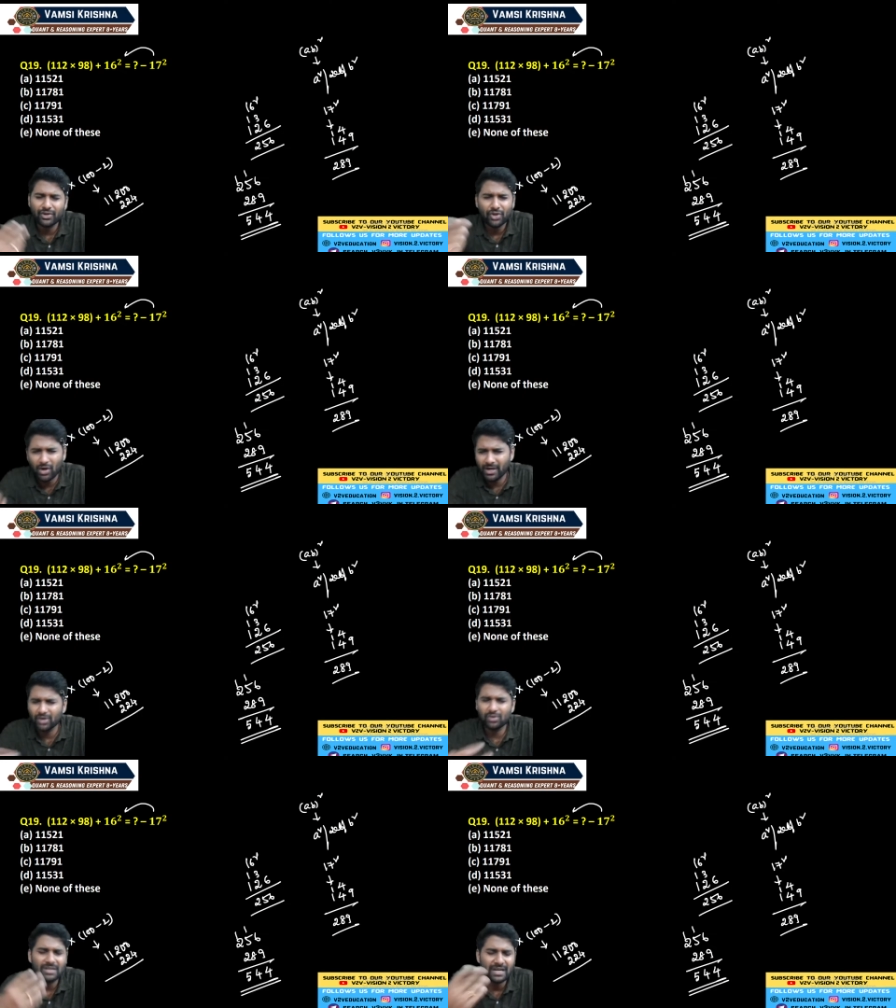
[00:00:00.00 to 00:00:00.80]
You already
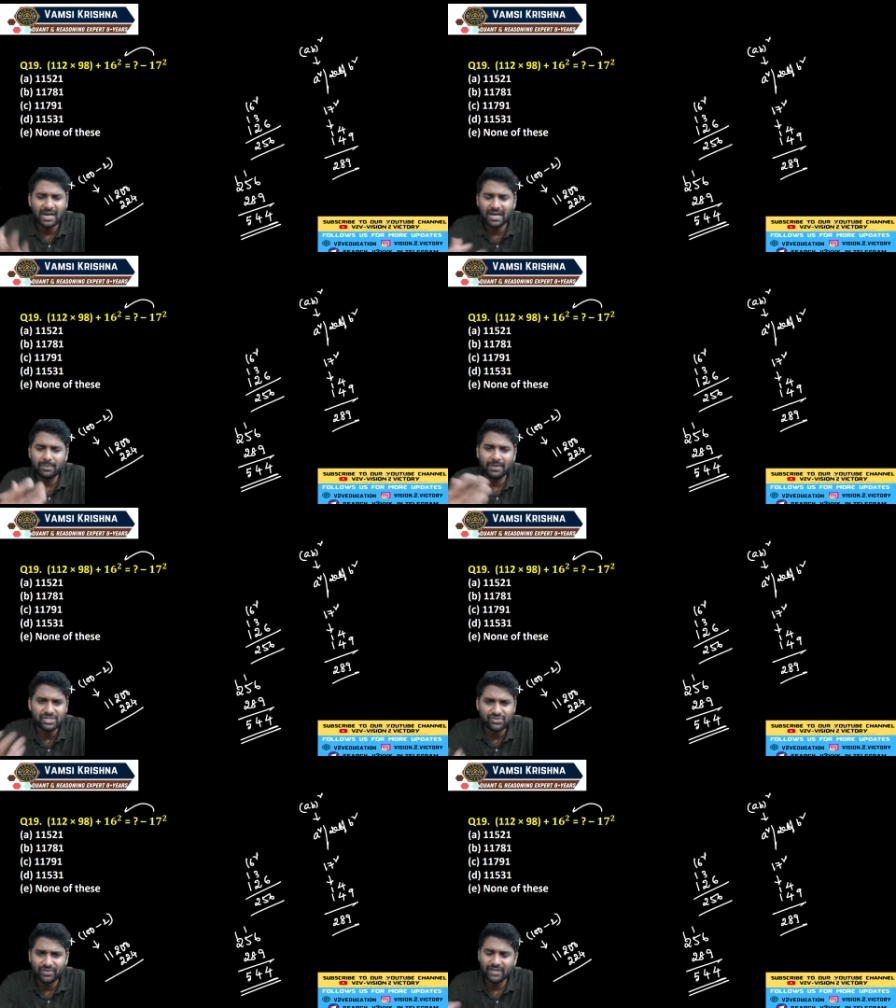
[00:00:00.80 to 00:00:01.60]
know that 100
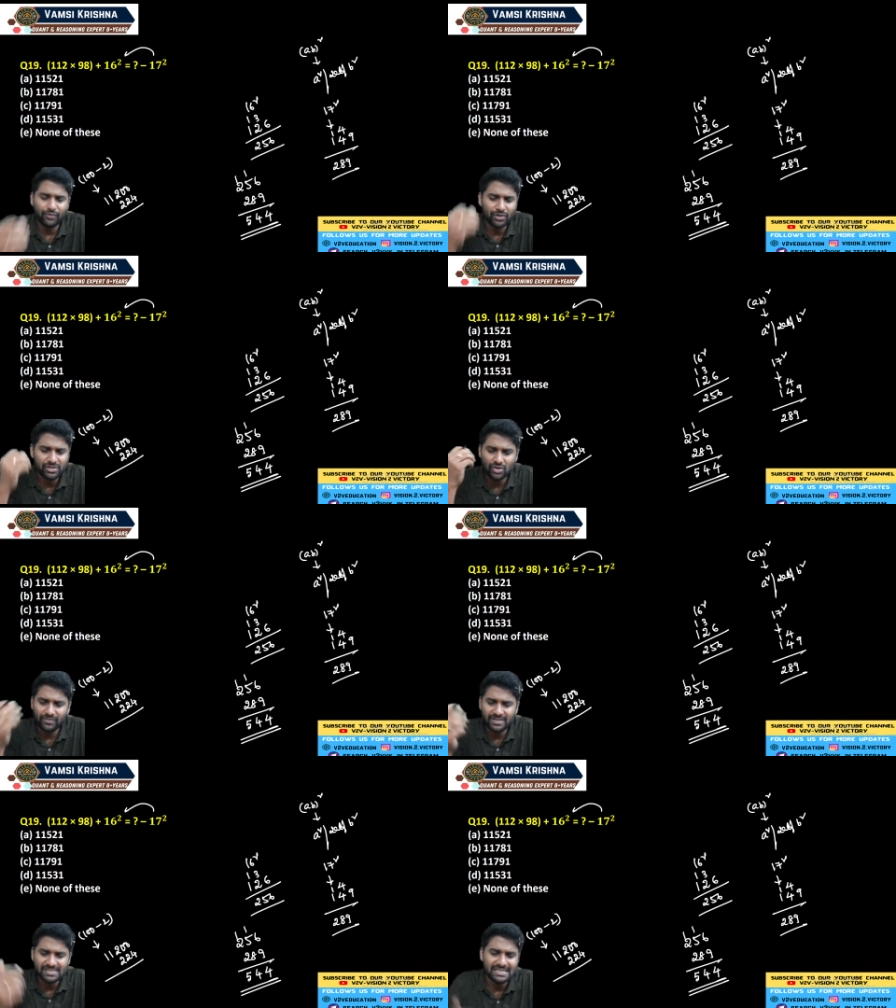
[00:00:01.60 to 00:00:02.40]
minus 24 is
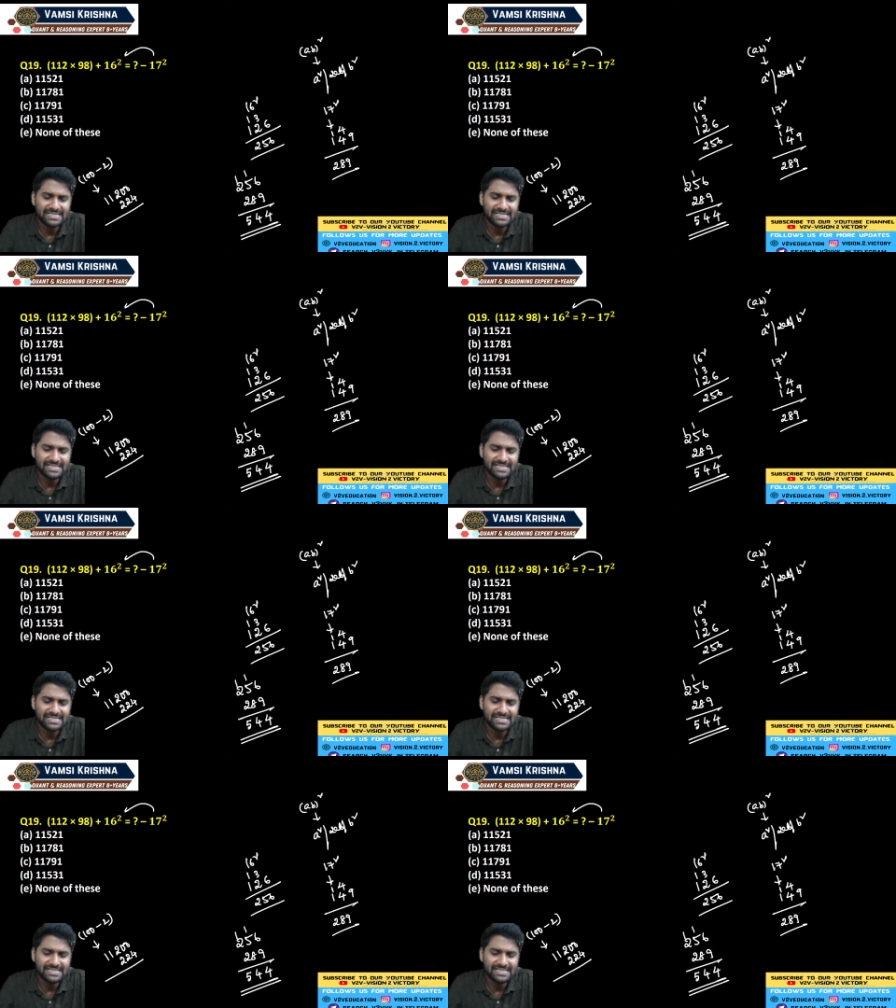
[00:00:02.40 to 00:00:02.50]
always